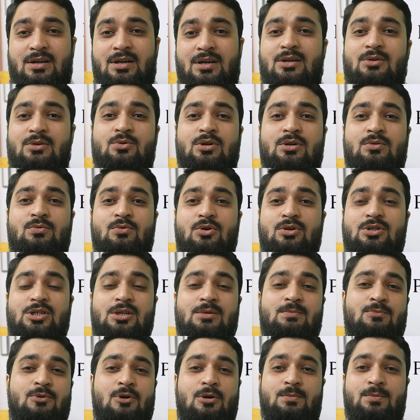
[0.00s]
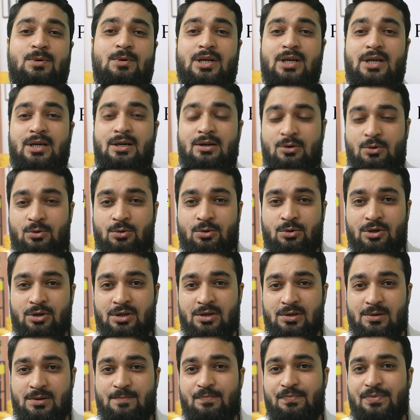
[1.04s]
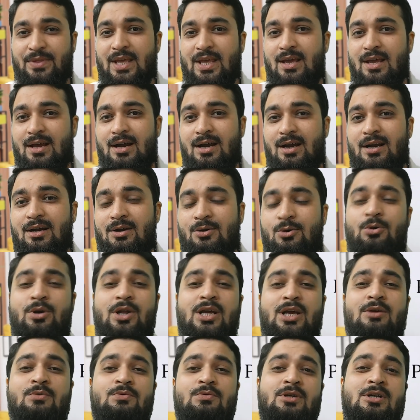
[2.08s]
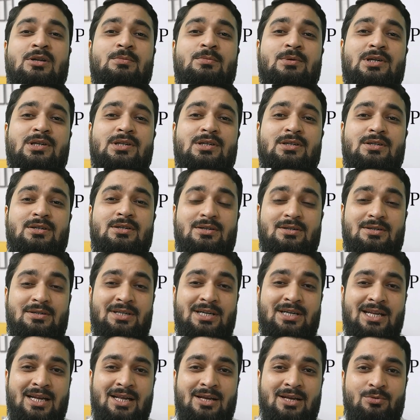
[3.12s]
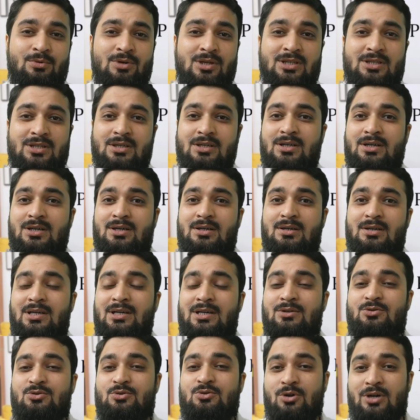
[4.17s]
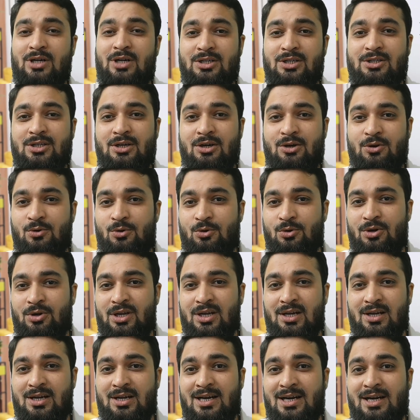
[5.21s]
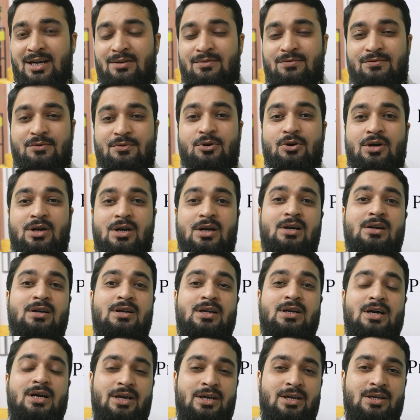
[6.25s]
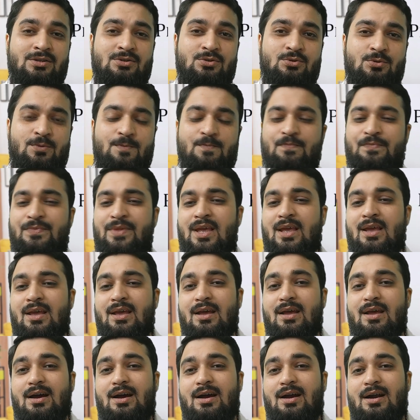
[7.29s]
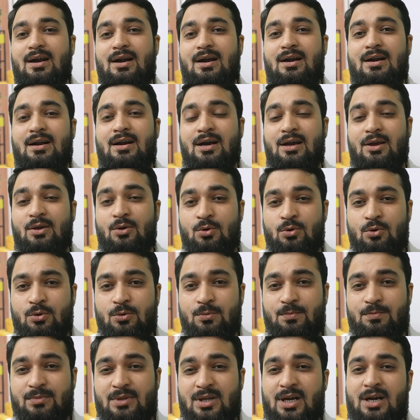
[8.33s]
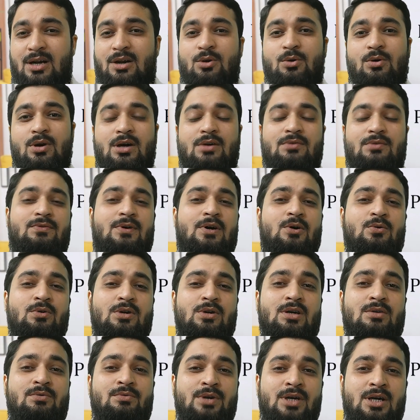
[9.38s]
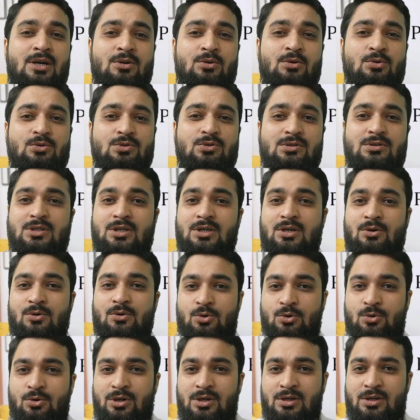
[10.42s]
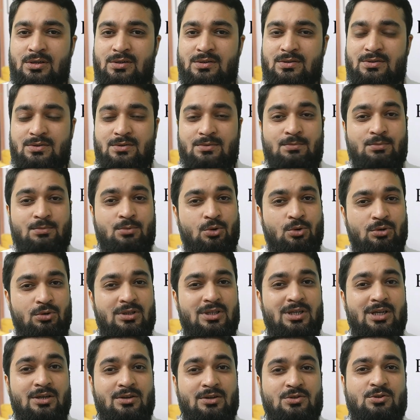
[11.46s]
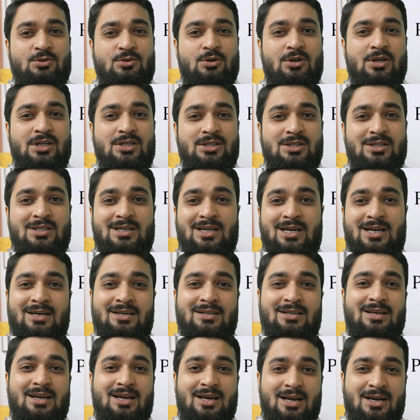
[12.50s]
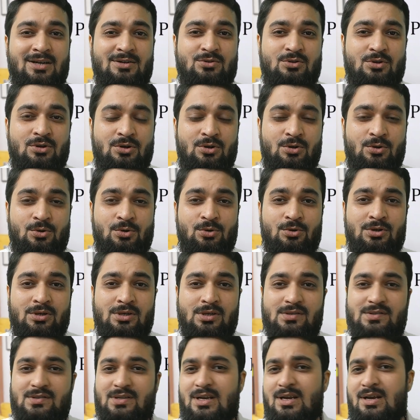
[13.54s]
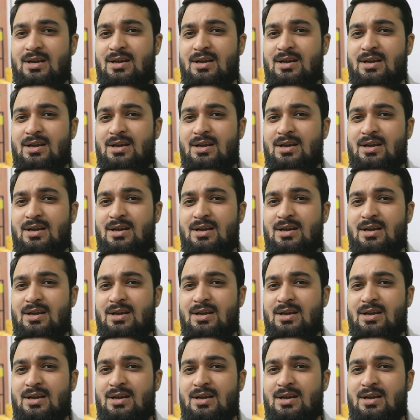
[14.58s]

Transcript: and you are watching Tech tutorial and today we'll be dealing with a installation tutorial guide for Ultra ISO and I hope that you have found our videos, the tutorials, both the installation and the hands-on tutorials